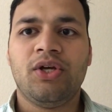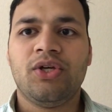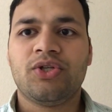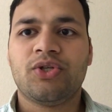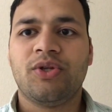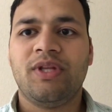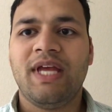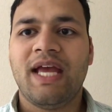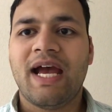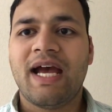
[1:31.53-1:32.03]

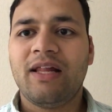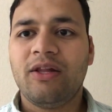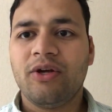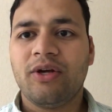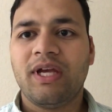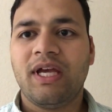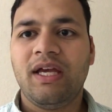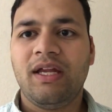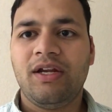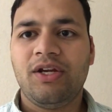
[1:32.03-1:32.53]
So the
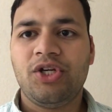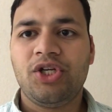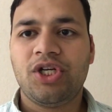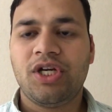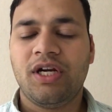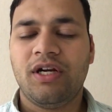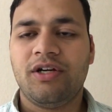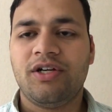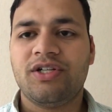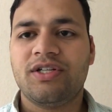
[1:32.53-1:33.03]
allocated
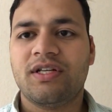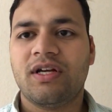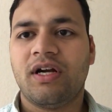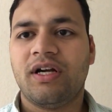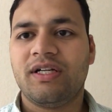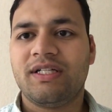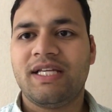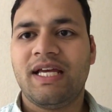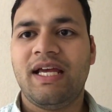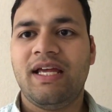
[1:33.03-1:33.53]
shares
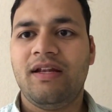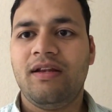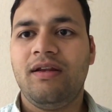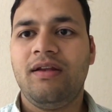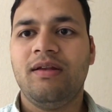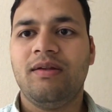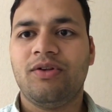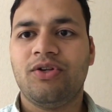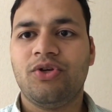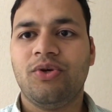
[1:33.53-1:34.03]
are 10
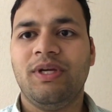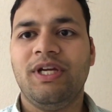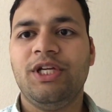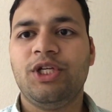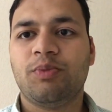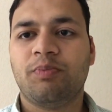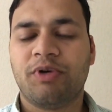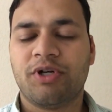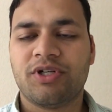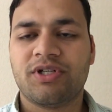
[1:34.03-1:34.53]
to
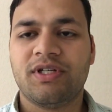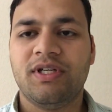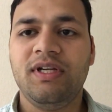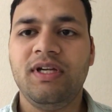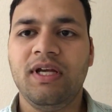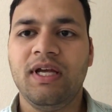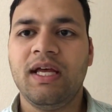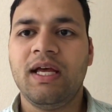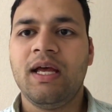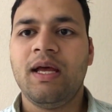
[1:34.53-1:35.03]
each
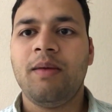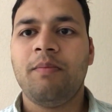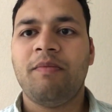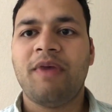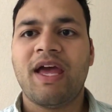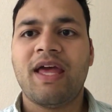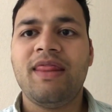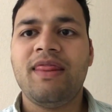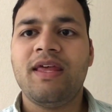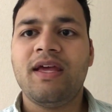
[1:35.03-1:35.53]
person,
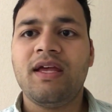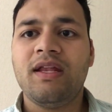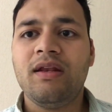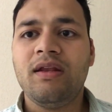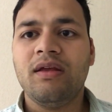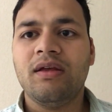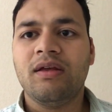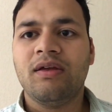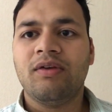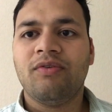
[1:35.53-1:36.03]
and then
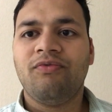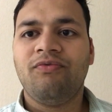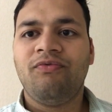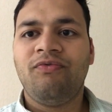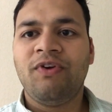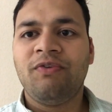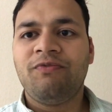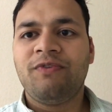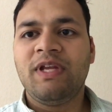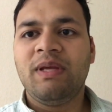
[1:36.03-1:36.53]

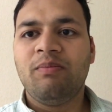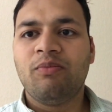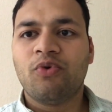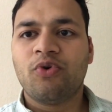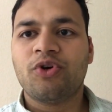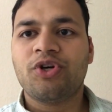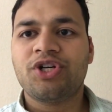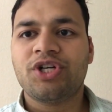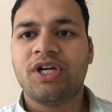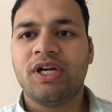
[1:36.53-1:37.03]
50
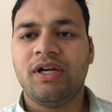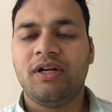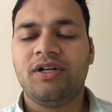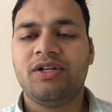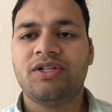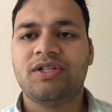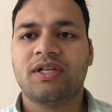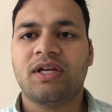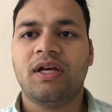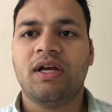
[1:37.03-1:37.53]
more
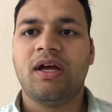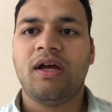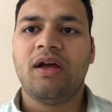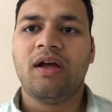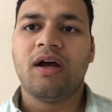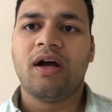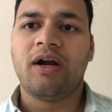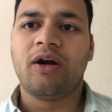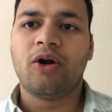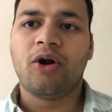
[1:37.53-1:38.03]
shares
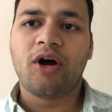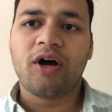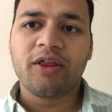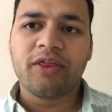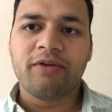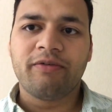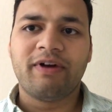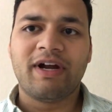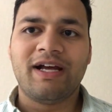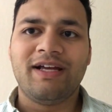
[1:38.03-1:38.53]
are
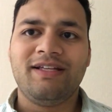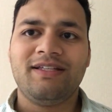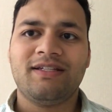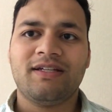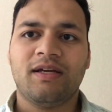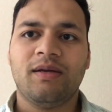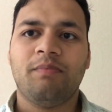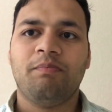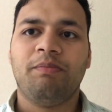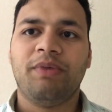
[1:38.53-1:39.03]

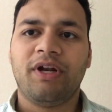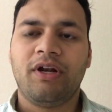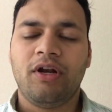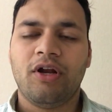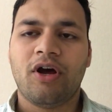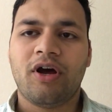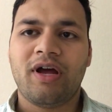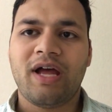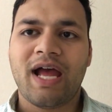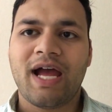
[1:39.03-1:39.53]
authorized but
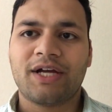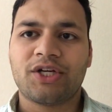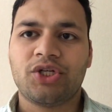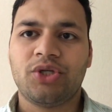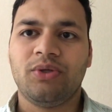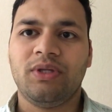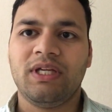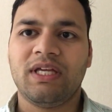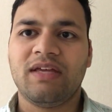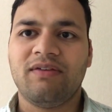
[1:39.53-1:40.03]
not
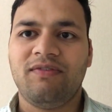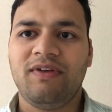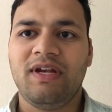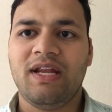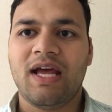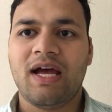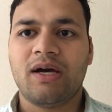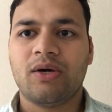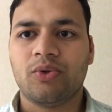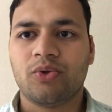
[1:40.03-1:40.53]
actually given
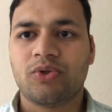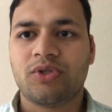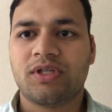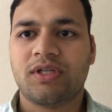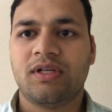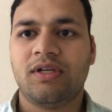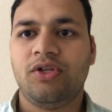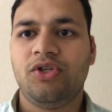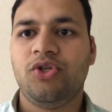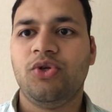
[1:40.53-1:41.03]
out
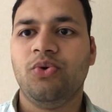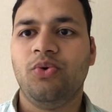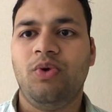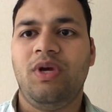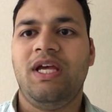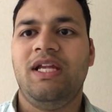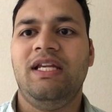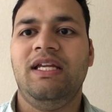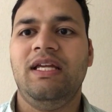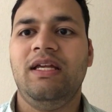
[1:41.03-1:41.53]
to
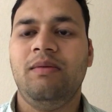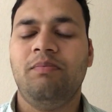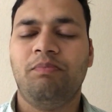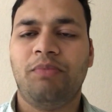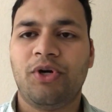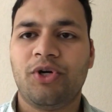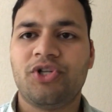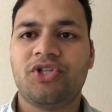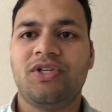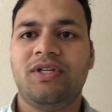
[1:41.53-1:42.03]
any
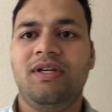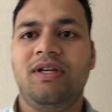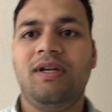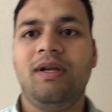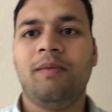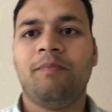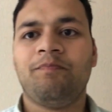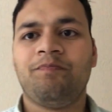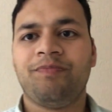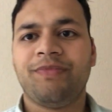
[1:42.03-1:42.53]
person
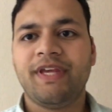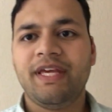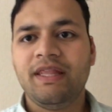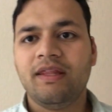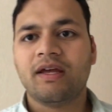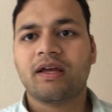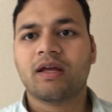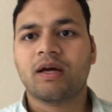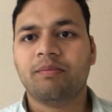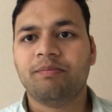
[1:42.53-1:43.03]
in
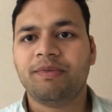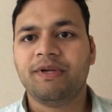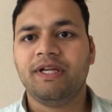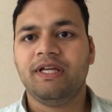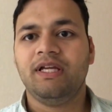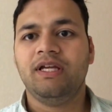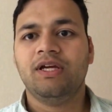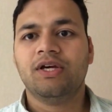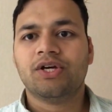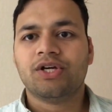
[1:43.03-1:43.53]
the
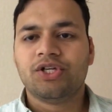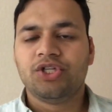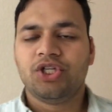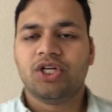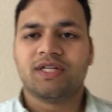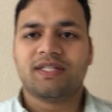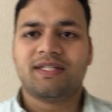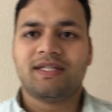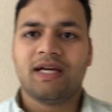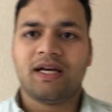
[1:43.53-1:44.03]
company
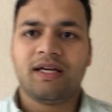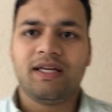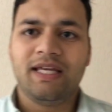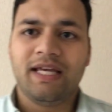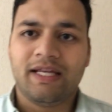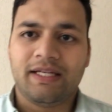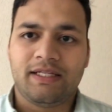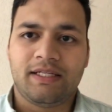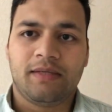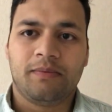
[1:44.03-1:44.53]
just
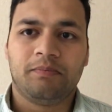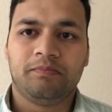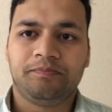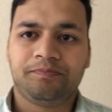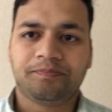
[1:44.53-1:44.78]
yet.